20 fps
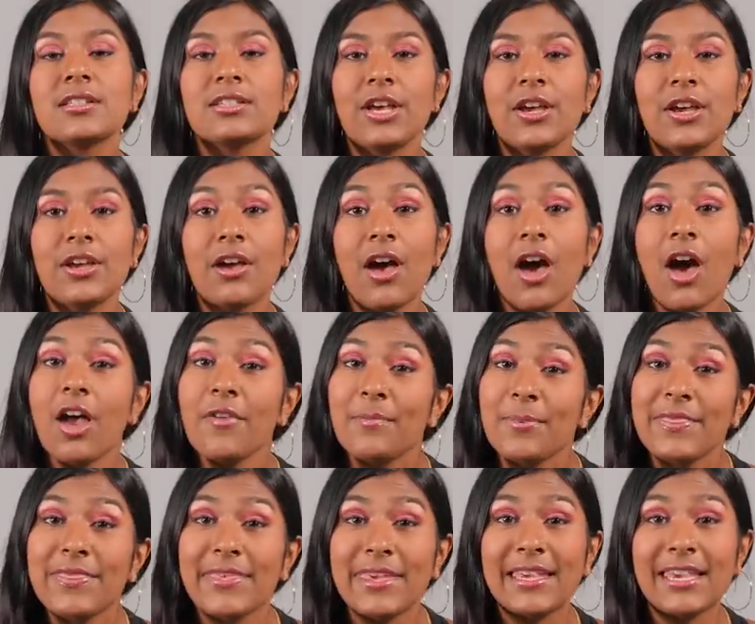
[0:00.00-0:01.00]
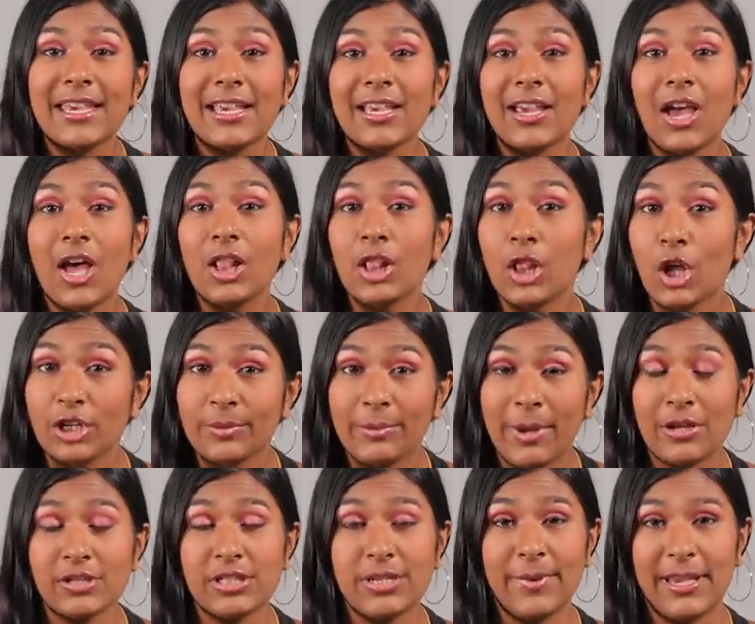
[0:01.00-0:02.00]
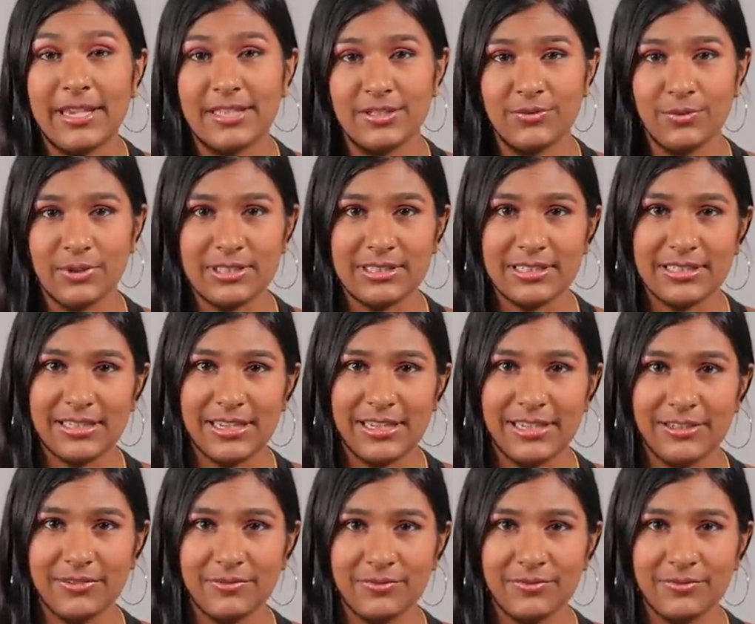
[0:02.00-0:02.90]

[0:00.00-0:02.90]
So I've been thinking a lot about debates recently.